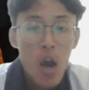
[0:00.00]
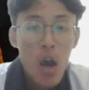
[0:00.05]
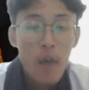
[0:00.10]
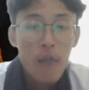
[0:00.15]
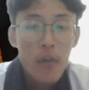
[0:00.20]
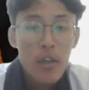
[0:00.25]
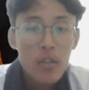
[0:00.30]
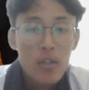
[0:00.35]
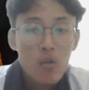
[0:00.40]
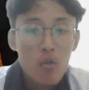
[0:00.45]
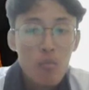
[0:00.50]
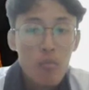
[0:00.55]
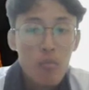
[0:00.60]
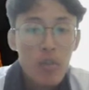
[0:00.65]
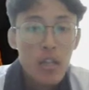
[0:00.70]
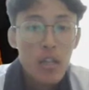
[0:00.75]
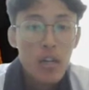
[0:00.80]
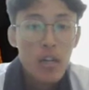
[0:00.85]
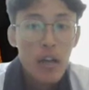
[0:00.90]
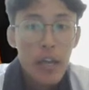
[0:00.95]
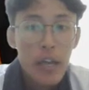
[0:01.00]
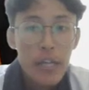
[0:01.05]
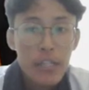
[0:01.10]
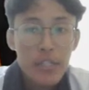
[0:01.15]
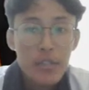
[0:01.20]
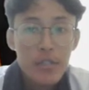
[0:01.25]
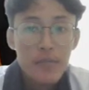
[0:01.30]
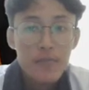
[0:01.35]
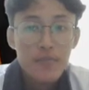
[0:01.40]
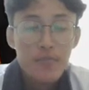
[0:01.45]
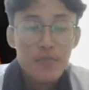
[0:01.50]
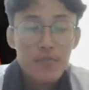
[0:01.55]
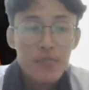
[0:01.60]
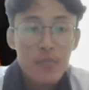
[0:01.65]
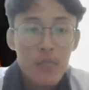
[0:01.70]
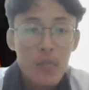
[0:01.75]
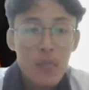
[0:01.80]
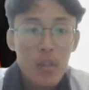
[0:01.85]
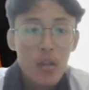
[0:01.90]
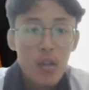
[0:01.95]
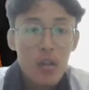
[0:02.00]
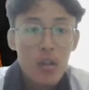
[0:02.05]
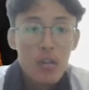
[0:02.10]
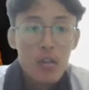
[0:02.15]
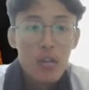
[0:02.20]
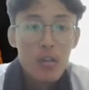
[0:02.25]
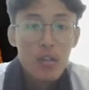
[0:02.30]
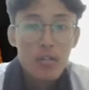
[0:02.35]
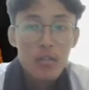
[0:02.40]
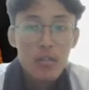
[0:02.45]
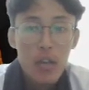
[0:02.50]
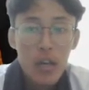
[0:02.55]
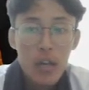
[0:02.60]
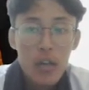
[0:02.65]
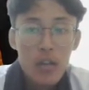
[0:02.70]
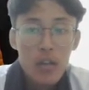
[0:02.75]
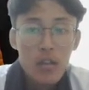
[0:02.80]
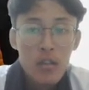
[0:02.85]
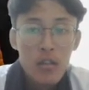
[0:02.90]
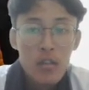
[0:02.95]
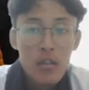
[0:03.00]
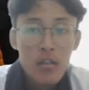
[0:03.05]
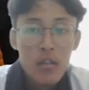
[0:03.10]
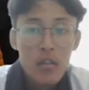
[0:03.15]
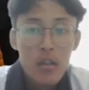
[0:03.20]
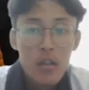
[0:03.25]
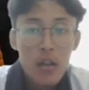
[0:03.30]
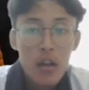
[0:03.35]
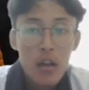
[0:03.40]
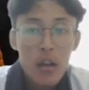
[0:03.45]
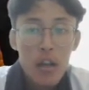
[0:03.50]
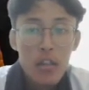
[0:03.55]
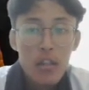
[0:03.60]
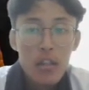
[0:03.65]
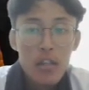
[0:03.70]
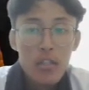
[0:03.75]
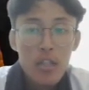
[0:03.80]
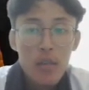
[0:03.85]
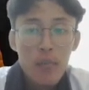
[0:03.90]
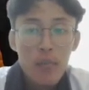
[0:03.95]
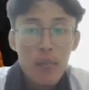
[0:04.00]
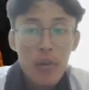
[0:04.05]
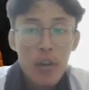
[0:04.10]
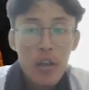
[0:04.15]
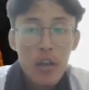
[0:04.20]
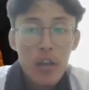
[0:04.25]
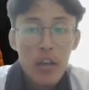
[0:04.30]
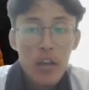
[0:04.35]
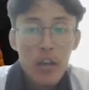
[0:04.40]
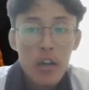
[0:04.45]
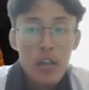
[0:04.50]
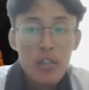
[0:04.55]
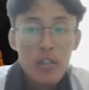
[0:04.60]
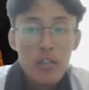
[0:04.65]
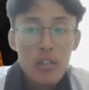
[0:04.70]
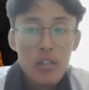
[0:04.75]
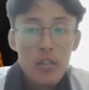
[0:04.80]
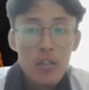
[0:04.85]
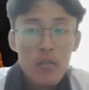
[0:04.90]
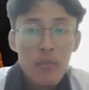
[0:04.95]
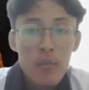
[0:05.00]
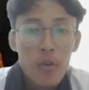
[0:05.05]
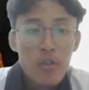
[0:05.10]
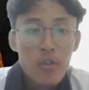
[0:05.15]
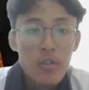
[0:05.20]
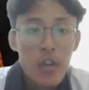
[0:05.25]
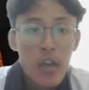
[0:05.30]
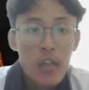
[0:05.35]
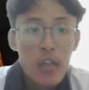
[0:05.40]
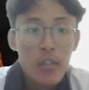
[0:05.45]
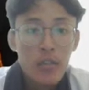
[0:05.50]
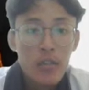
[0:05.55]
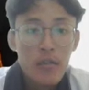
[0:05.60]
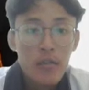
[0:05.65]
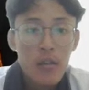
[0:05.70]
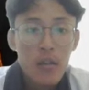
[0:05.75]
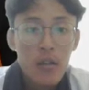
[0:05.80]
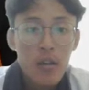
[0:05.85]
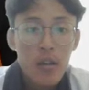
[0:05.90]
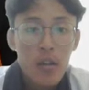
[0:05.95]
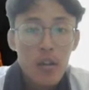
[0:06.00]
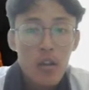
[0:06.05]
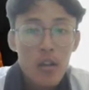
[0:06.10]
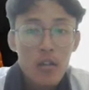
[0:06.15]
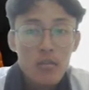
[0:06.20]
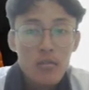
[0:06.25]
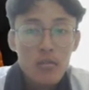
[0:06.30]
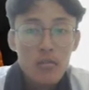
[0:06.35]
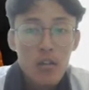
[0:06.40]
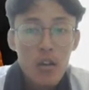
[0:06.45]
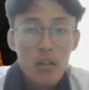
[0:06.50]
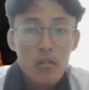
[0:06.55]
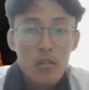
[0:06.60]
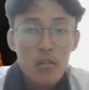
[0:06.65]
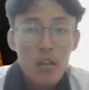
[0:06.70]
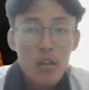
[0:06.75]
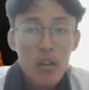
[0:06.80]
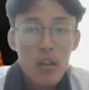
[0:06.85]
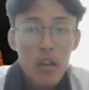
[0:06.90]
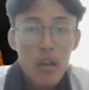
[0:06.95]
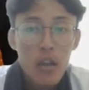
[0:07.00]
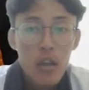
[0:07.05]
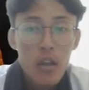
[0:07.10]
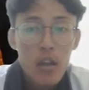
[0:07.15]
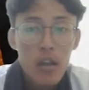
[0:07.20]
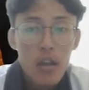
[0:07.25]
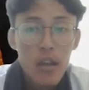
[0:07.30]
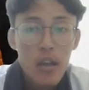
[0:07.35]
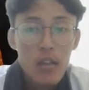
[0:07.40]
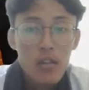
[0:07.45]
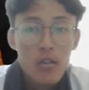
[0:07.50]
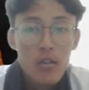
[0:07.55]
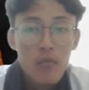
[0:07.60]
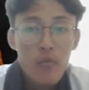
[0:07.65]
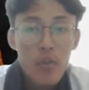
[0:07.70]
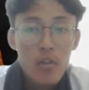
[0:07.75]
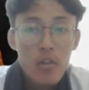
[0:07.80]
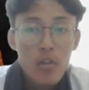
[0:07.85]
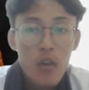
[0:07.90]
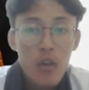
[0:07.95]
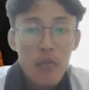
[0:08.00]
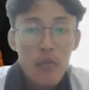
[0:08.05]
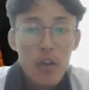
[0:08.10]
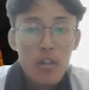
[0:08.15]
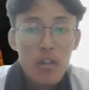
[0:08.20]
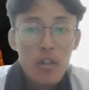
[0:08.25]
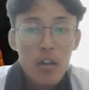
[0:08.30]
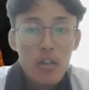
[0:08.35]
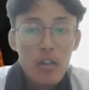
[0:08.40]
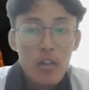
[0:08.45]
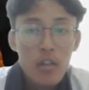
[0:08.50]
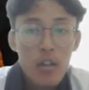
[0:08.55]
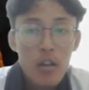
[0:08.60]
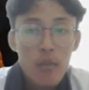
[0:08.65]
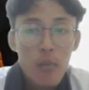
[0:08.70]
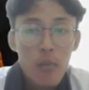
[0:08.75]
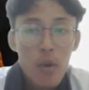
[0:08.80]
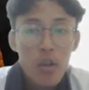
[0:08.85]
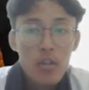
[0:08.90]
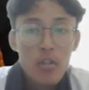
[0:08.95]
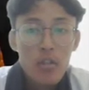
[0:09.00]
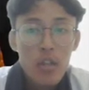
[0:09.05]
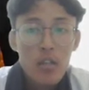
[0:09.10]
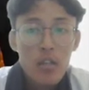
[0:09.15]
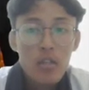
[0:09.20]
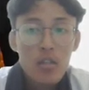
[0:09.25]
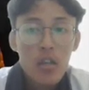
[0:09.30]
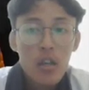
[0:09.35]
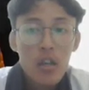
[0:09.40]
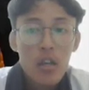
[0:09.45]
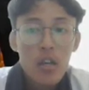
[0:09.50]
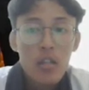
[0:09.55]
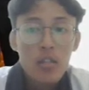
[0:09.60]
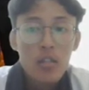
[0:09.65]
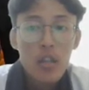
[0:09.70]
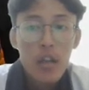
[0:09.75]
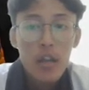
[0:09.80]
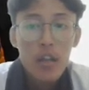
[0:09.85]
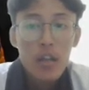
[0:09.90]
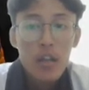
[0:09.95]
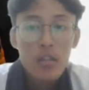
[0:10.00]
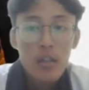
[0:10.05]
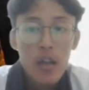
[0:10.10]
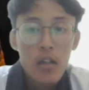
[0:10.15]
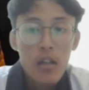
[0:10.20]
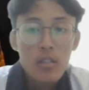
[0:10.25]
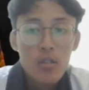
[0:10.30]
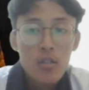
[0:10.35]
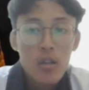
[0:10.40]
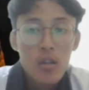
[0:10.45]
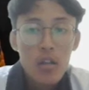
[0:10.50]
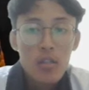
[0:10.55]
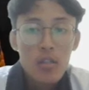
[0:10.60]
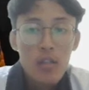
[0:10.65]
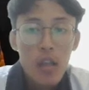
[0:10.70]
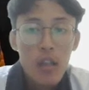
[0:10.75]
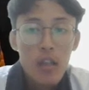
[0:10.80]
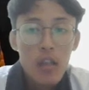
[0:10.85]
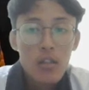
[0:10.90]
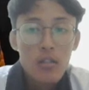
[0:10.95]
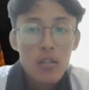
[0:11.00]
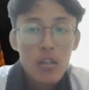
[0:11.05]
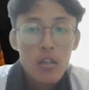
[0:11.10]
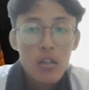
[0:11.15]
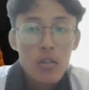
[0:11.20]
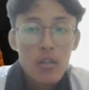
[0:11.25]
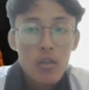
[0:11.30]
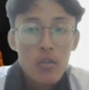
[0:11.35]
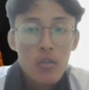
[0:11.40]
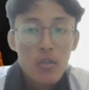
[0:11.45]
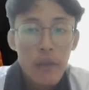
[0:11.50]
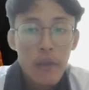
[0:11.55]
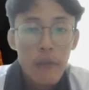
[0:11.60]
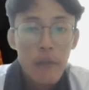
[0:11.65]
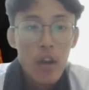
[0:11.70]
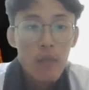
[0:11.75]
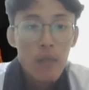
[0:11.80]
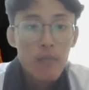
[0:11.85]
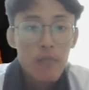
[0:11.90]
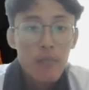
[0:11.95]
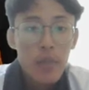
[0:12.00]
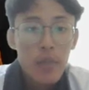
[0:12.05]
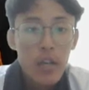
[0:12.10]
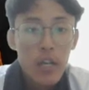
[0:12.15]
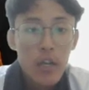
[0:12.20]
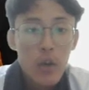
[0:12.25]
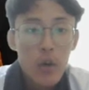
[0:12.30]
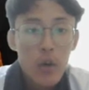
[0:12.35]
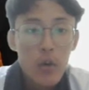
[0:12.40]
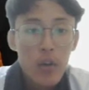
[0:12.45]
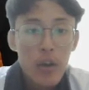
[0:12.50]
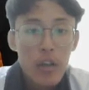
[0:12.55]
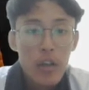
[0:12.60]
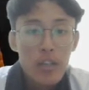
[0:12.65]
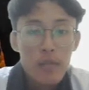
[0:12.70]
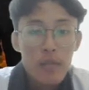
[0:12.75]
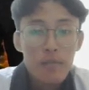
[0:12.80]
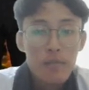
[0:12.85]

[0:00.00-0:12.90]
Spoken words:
a new middle class. Second, leadership recognition process. Third, in the field of international politics, there is also a tendency to develop recognition.